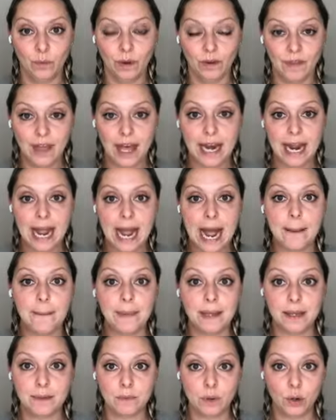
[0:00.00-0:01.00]
if that
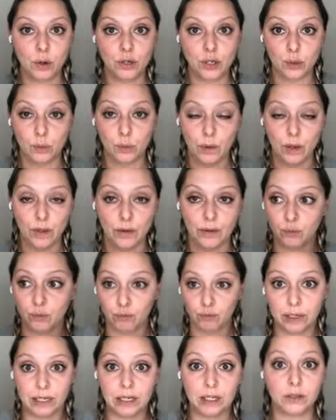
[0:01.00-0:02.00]
happy emotion, whether it's
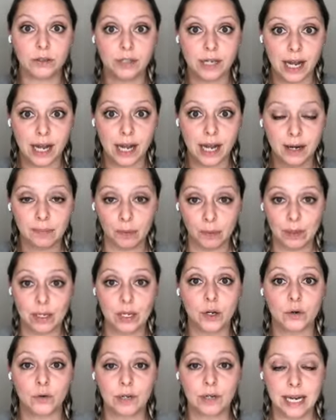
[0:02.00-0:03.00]
real or not, but we
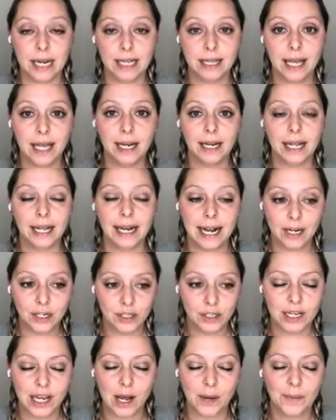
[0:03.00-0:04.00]
can create that, it
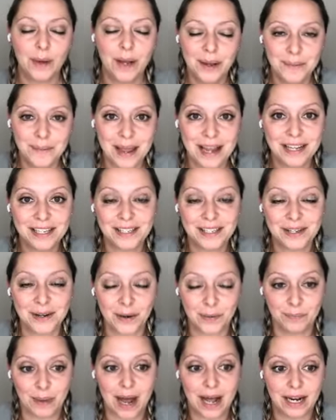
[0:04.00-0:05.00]
actually makes
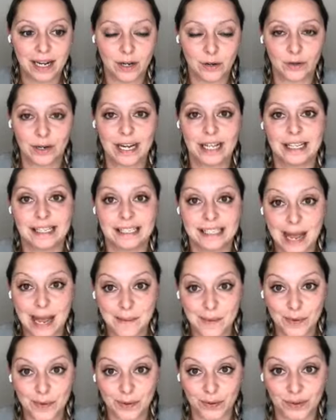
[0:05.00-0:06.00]
our body create these
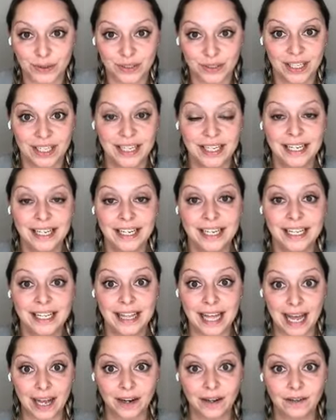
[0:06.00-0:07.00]
chemicals
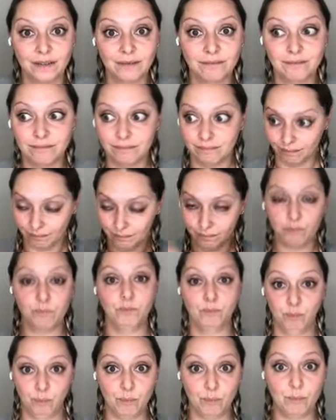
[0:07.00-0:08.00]
that
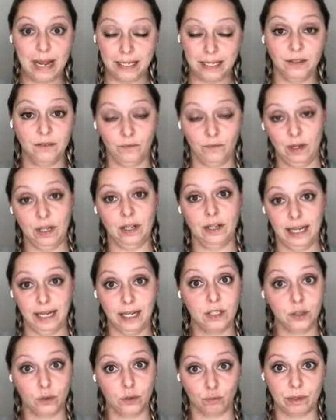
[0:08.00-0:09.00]
makes it feel
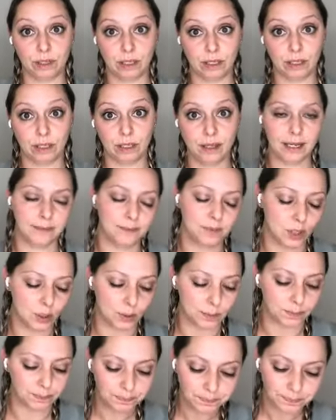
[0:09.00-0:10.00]
like it's a real thing.
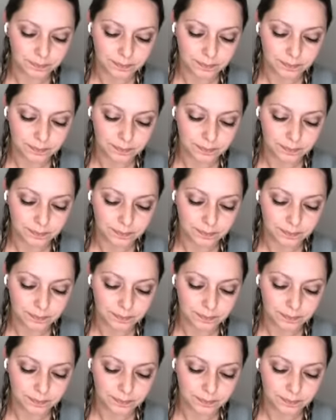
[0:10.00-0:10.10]
So